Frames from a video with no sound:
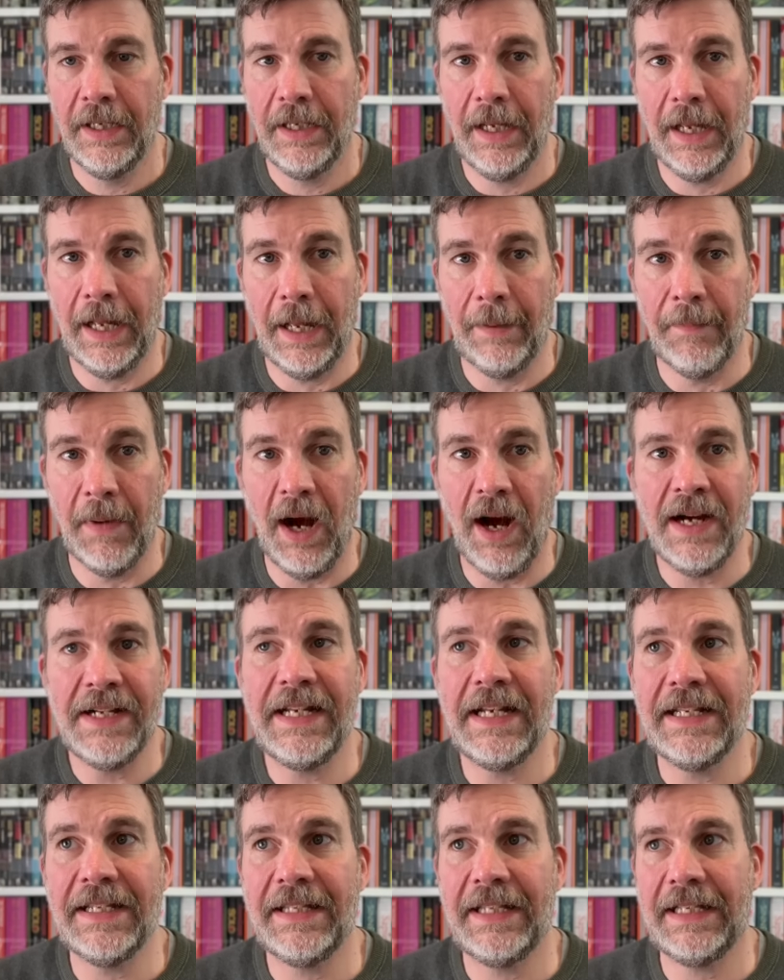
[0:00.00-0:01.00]
I
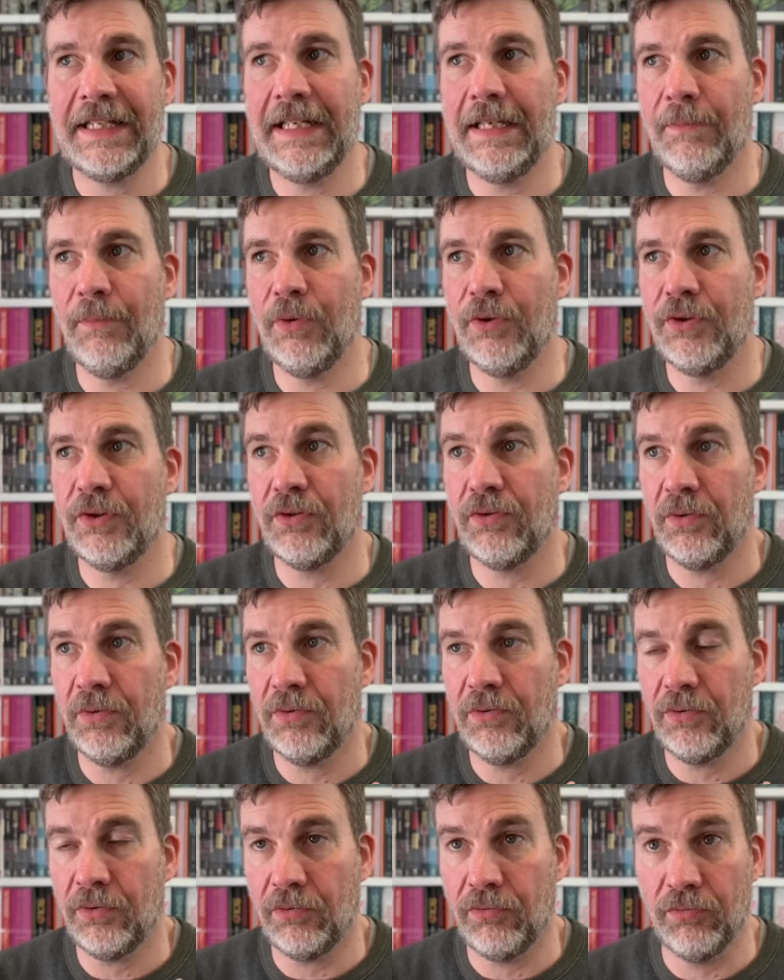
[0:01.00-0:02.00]
didn't think it was
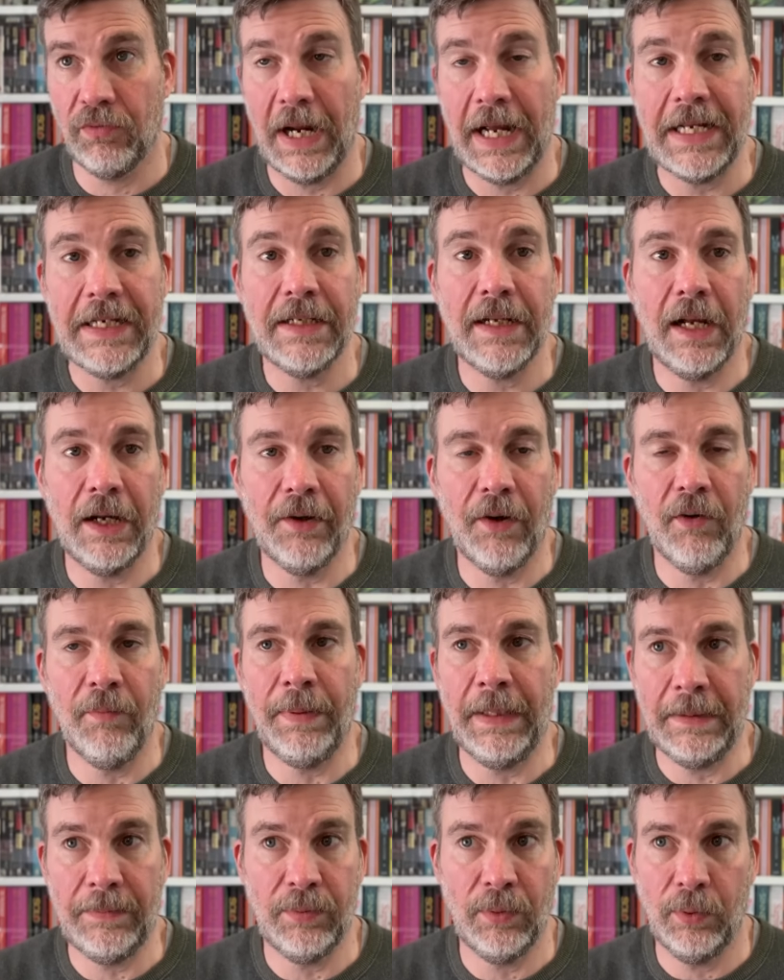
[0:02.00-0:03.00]
great. A lot of
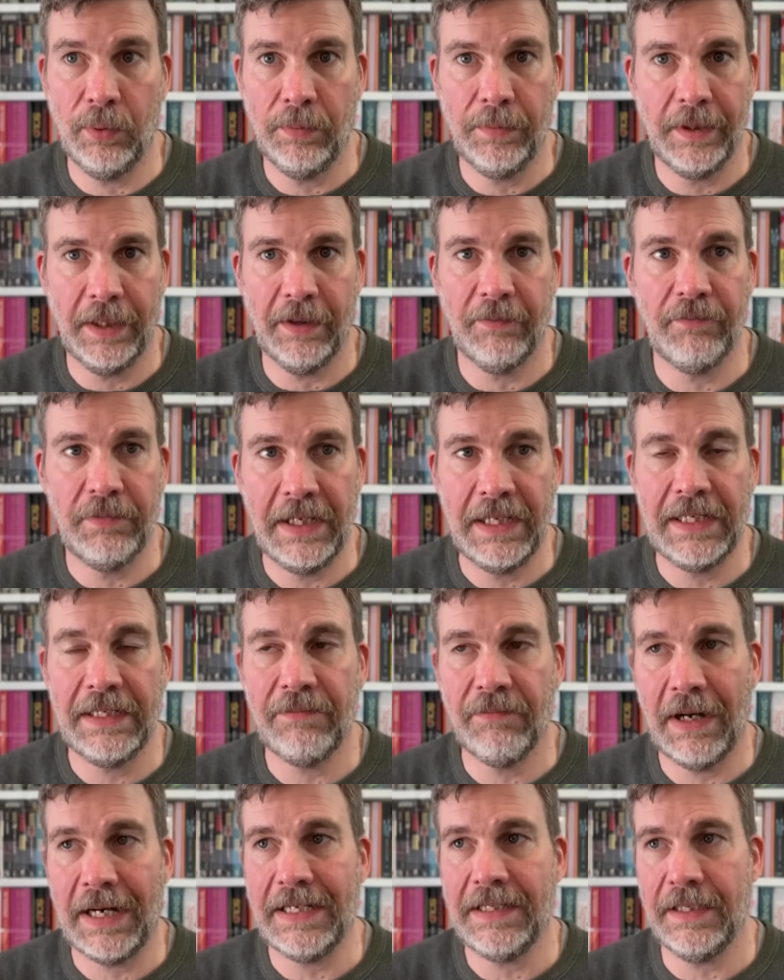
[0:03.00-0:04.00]
people, you know, really
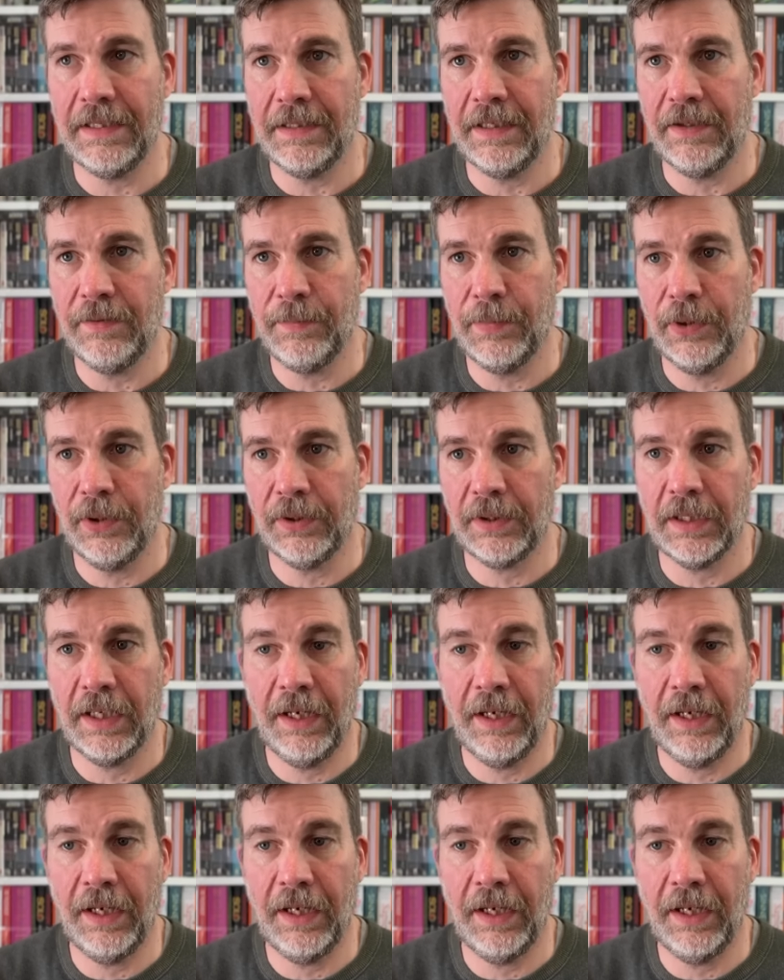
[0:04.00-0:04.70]
rated this book.